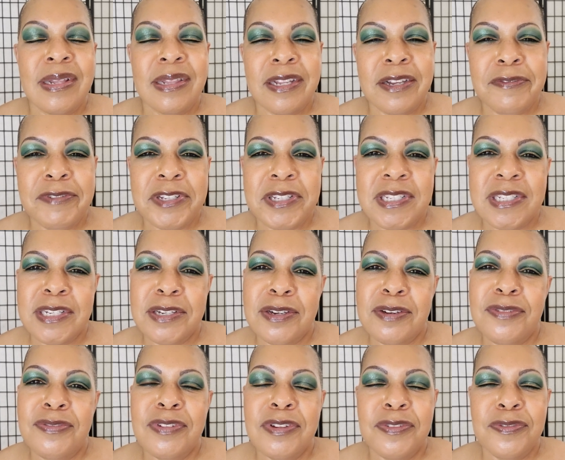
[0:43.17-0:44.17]
Love
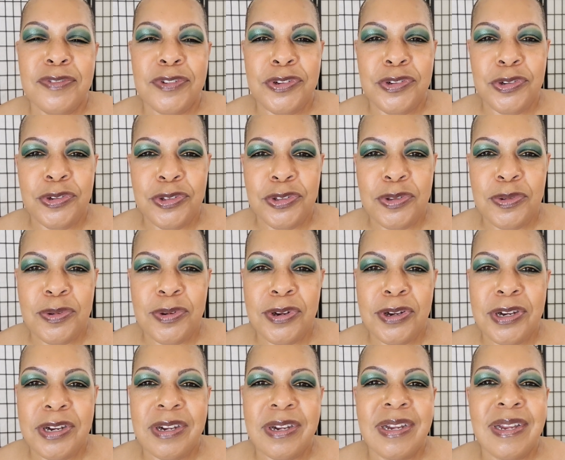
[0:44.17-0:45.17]
yourself for who you
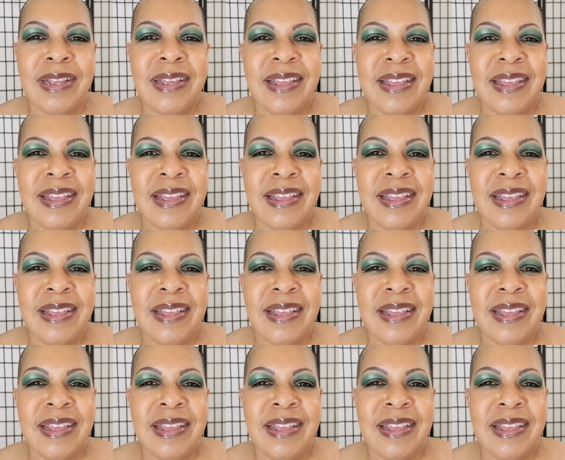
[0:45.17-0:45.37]
are